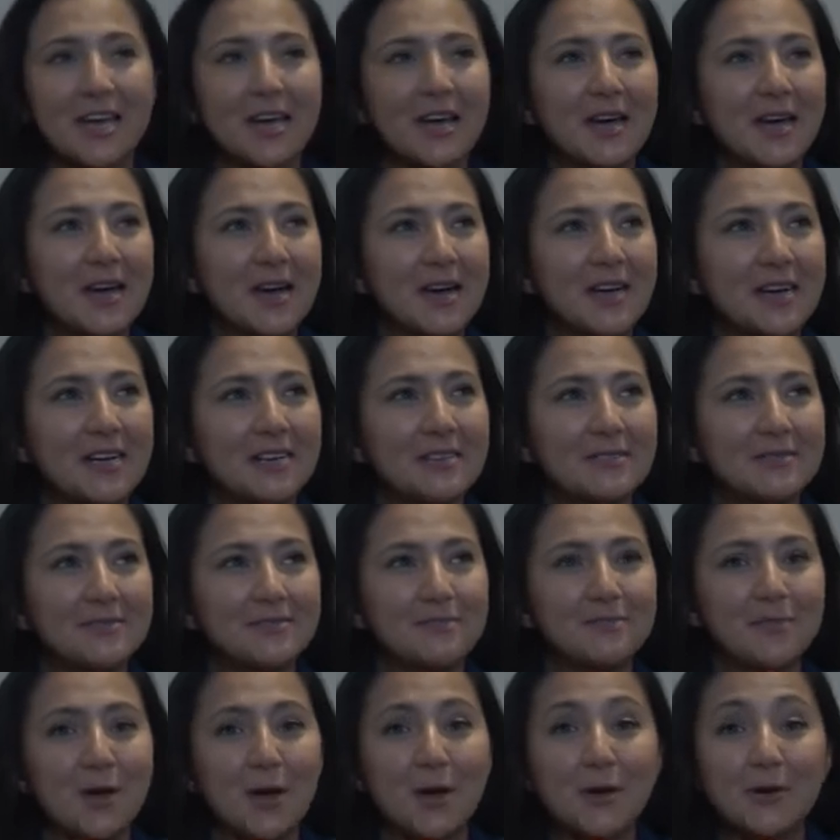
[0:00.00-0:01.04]

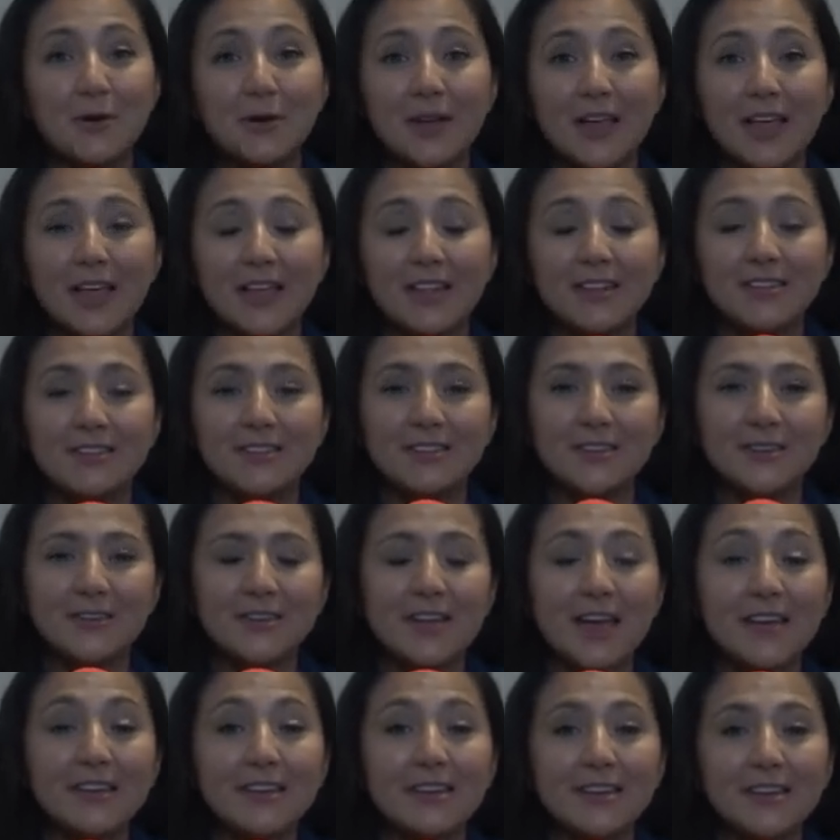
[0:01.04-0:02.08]
Bahrain, the
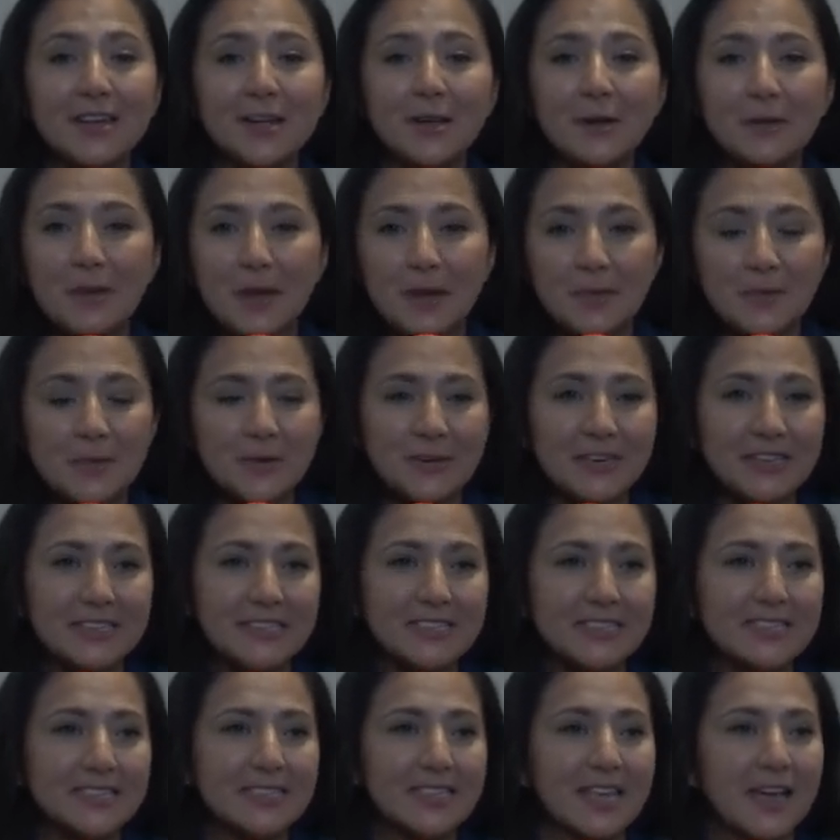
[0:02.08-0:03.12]
United Arab
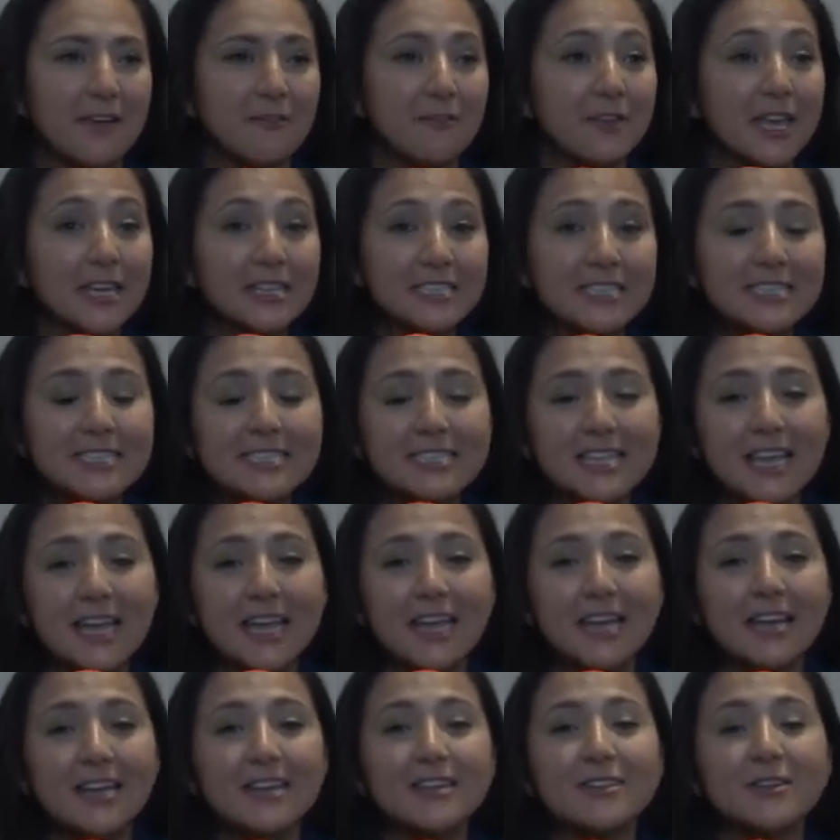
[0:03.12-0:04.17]
Emirates,
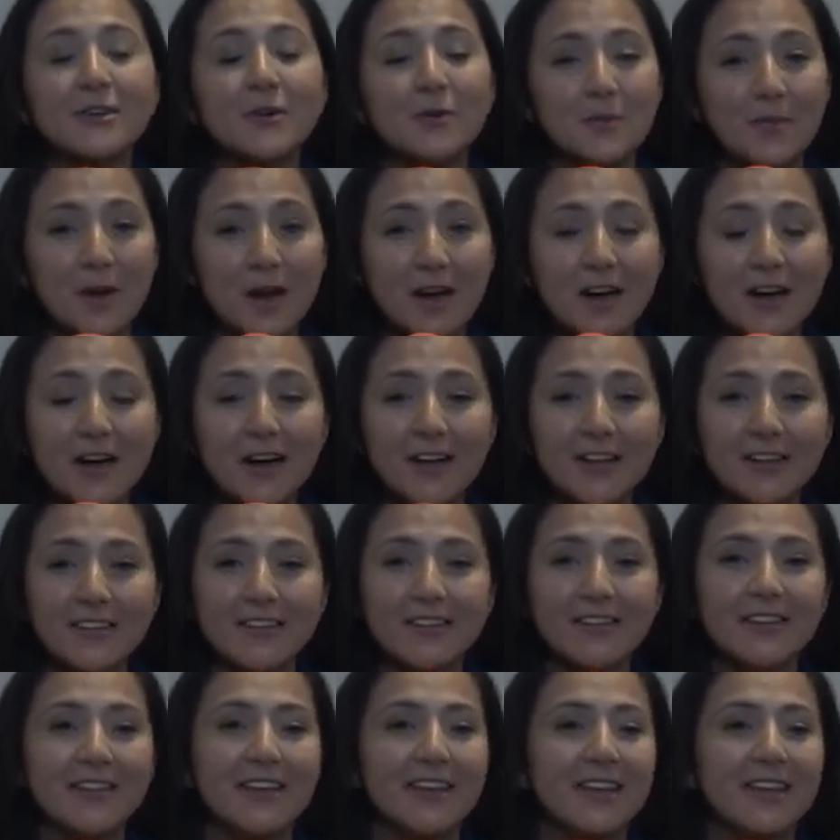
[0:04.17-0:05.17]
Afghanistan, Oman,